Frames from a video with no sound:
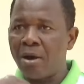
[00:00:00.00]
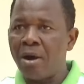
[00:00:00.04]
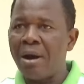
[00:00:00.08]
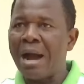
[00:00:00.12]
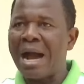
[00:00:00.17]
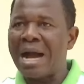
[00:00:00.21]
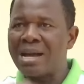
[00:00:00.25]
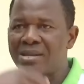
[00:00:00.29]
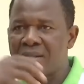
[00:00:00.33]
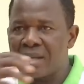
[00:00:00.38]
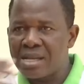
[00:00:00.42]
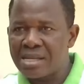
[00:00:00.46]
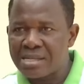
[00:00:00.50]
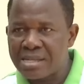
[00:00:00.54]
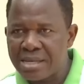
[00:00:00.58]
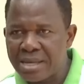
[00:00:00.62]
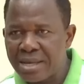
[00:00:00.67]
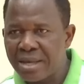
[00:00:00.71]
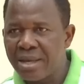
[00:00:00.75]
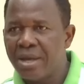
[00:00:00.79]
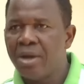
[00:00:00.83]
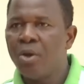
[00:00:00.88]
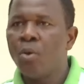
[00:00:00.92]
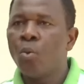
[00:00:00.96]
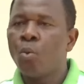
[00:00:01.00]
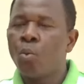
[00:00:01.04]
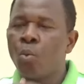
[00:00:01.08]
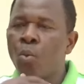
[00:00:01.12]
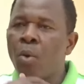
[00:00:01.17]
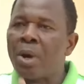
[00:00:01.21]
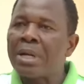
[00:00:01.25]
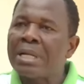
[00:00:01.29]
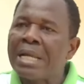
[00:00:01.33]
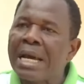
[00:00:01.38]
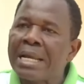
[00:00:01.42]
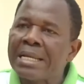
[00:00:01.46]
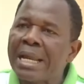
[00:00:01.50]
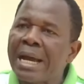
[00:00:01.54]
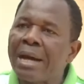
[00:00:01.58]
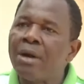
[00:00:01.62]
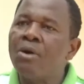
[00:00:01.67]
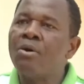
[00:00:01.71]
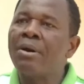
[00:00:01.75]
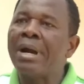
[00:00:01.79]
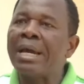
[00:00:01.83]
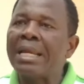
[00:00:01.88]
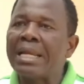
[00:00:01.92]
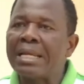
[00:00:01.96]
can't ask her say whether na
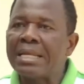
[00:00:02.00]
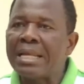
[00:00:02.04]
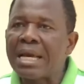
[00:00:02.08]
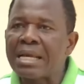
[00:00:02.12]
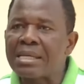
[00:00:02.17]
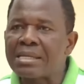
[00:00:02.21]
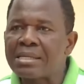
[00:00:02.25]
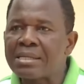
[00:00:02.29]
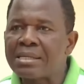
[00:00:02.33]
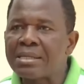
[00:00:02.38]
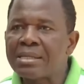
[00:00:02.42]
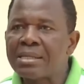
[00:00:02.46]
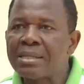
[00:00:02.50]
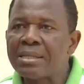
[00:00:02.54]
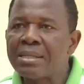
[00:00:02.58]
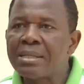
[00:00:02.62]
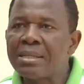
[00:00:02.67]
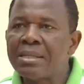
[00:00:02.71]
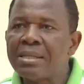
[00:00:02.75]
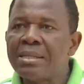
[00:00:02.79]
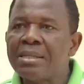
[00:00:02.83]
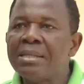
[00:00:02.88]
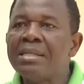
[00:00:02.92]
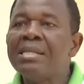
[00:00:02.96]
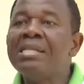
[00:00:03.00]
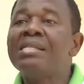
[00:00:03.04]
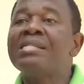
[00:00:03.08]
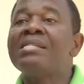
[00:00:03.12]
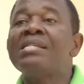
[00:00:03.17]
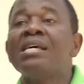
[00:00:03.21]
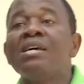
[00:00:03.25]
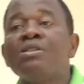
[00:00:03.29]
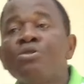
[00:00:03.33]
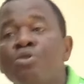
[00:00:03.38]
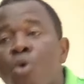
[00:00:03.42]
ogene dance. He say